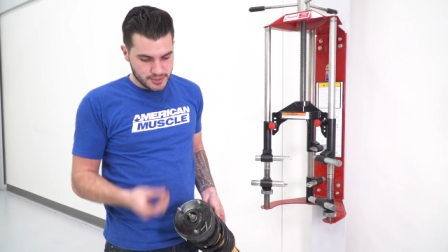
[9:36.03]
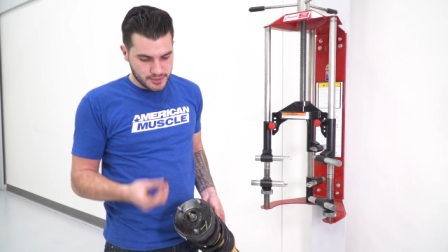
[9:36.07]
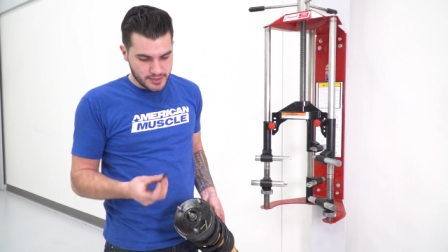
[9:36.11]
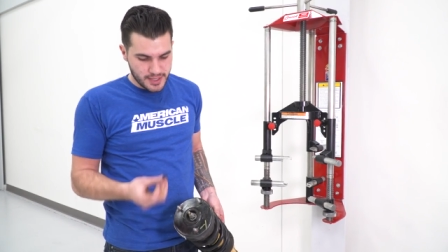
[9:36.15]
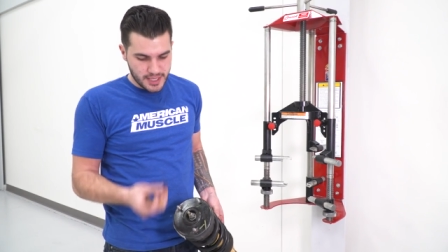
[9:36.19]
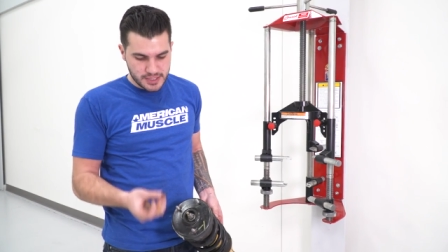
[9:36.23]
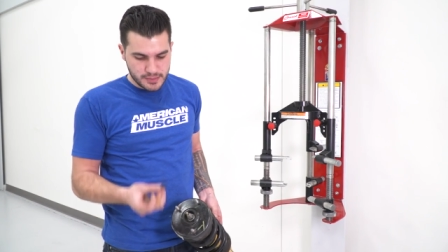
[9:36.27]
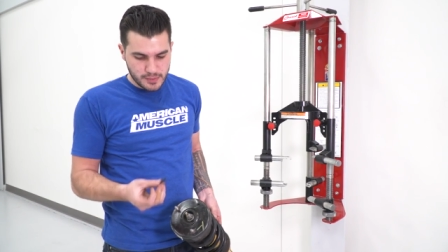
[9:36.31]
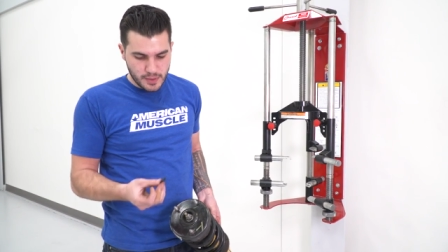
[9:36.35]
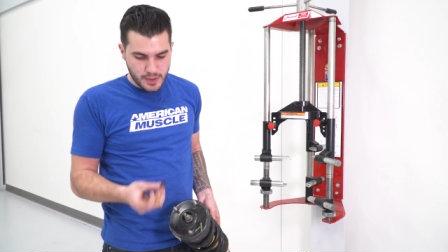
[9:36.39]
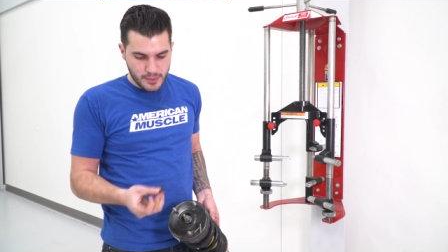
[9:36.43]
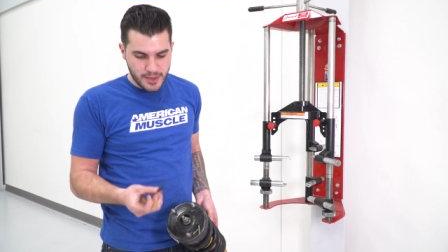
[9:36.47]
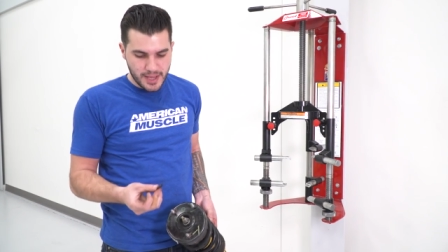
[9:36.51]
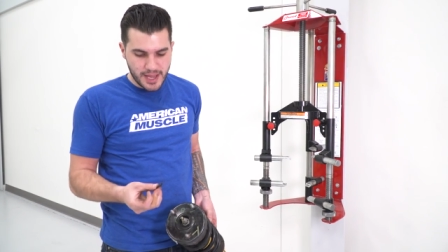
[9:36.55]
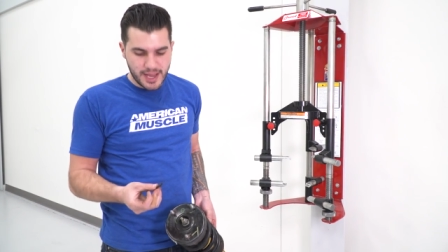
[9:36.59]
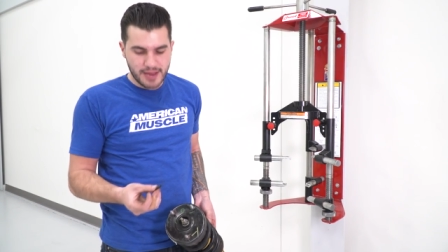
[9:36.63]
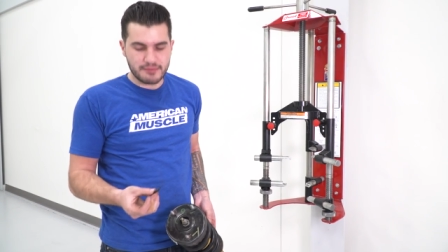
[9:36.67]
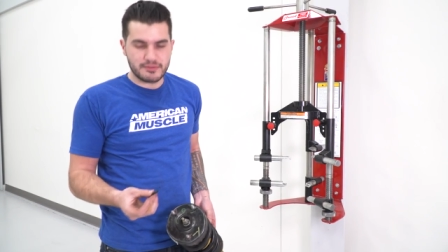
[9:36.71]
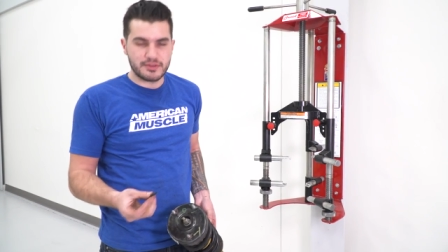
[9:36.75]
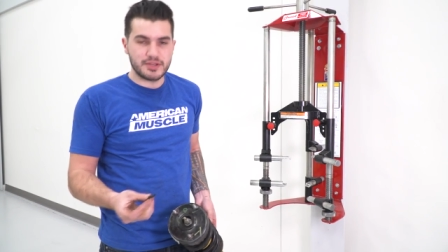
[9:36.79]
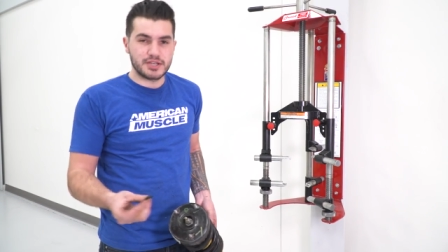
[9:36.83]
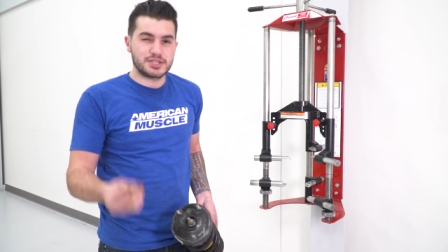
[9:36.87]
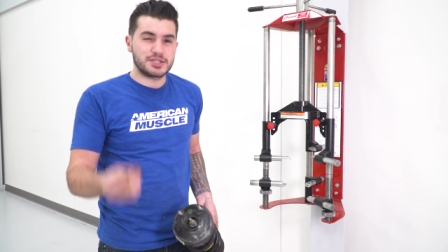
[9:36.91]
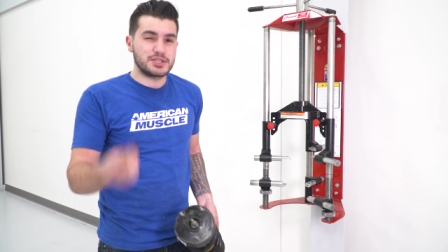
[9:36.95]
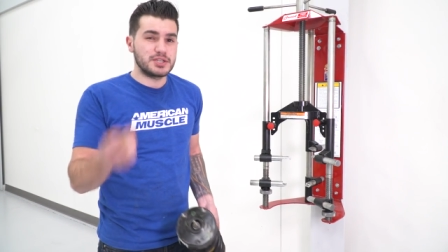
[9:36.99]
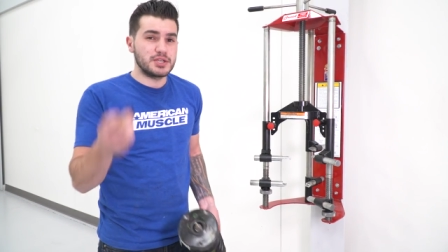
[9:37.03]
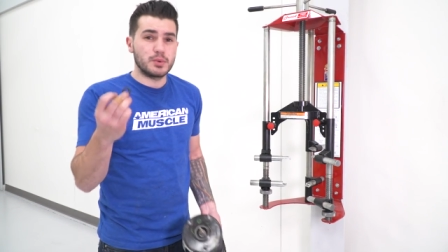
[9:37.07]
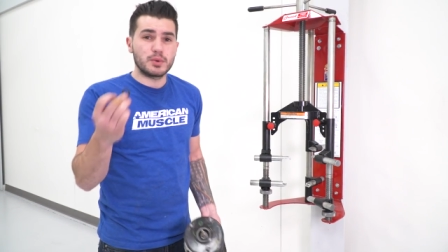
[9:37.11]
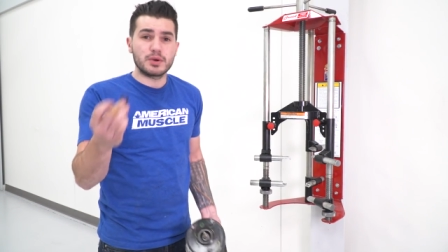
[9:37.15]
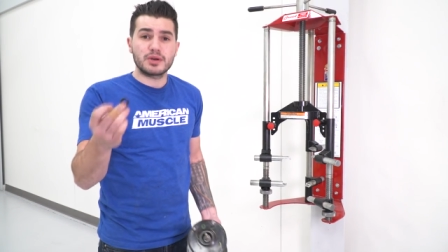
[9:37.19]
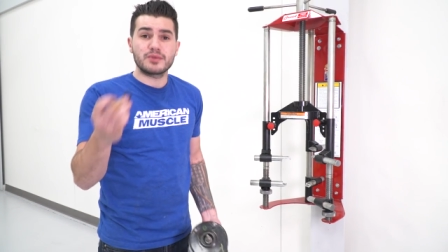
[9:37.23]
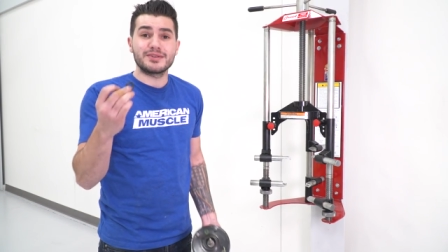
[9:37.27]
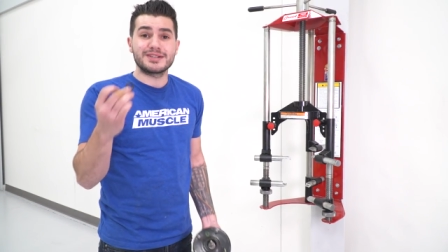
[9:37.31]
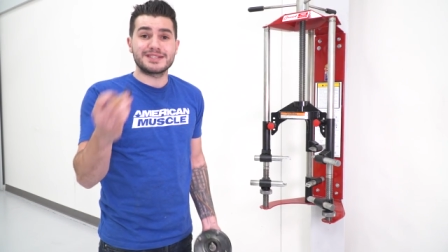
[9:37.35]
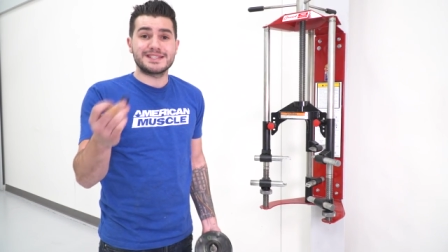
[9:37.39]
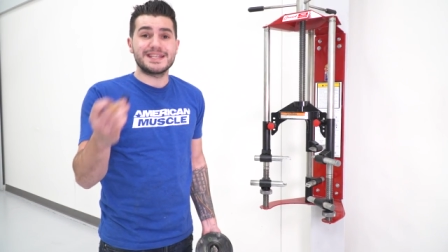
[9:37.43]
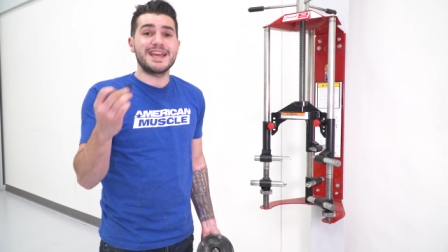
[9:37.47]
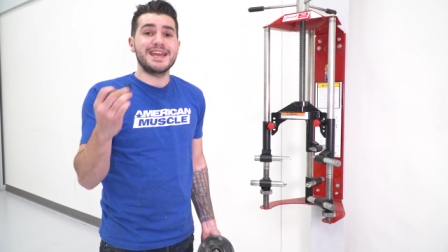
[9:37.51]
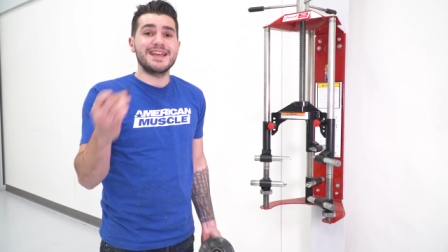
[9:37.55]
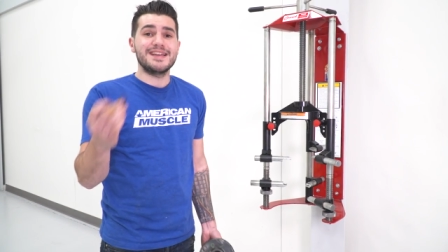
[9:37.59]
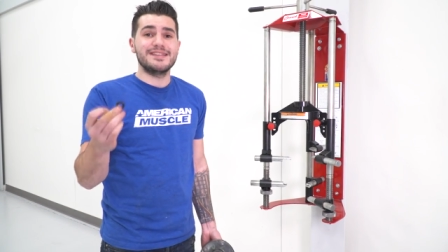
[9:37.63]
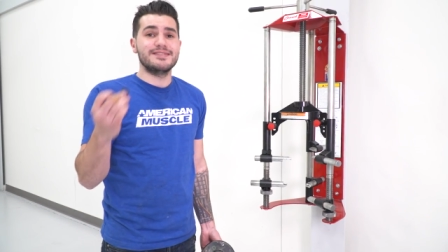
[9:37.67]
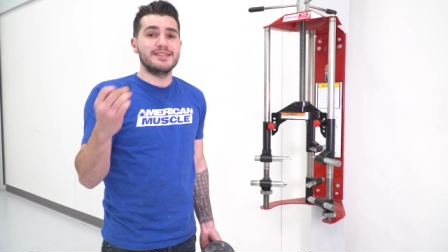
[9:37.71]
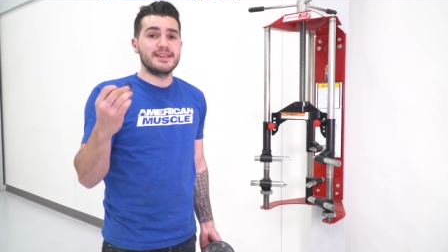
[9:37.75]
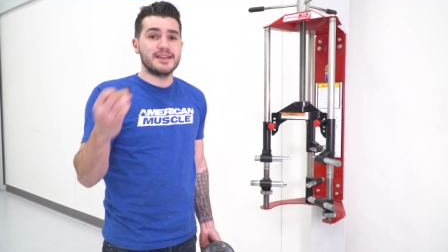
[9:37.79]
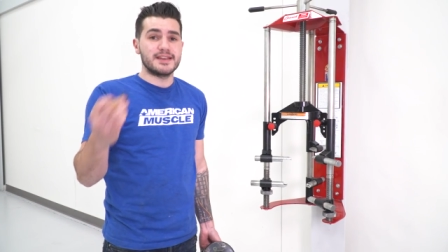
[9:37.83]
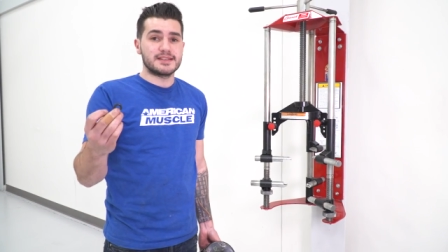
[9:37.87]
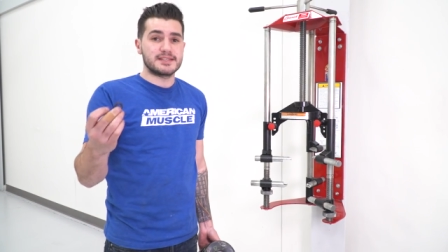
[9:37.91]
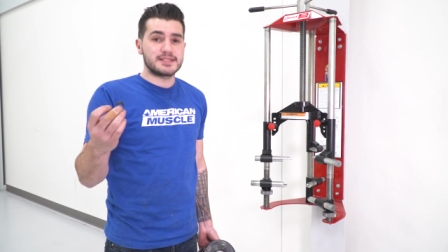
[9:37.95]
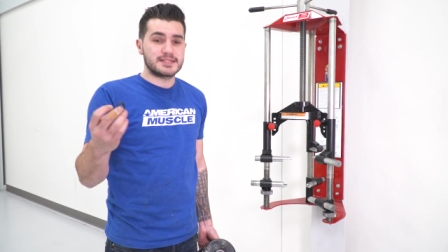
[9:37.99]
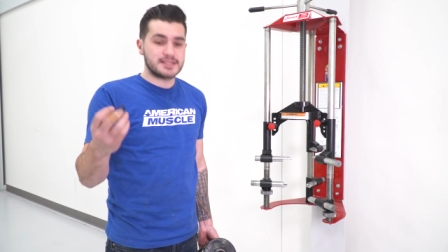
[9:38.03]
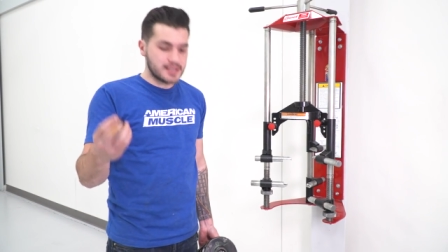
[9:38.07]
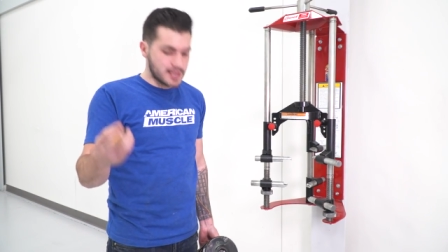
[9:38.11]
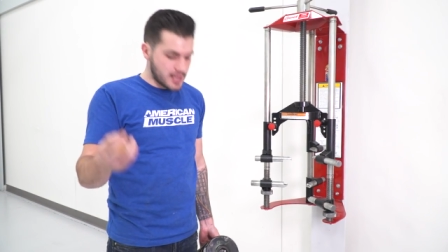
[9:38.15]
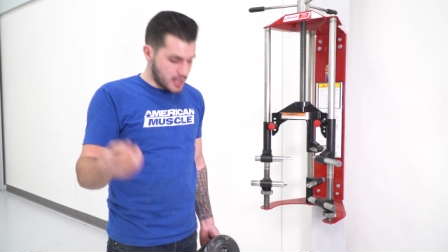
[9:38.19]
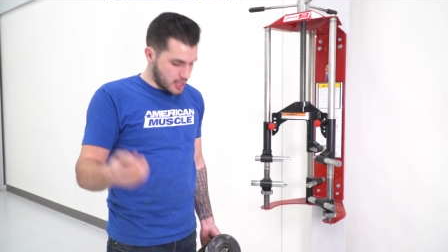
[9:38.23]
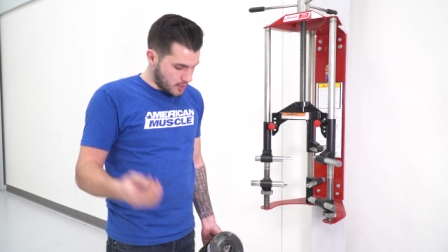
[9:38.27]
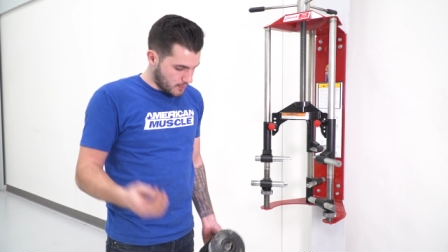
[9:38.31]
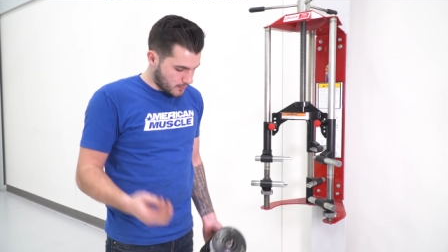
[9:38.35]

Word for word: So that's why we have this. So you wanna retain this.